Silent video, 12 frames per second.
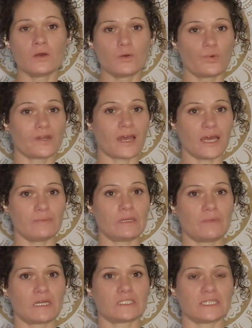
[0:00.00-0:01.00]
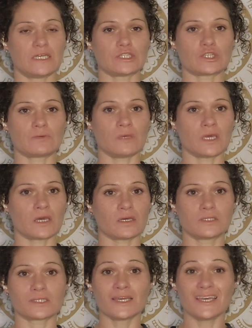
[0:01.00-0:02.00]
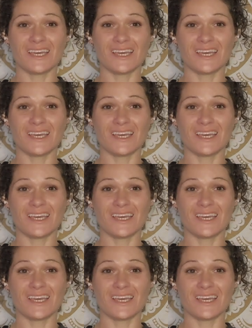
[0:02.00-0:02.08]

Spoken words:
when I'm in meditation, because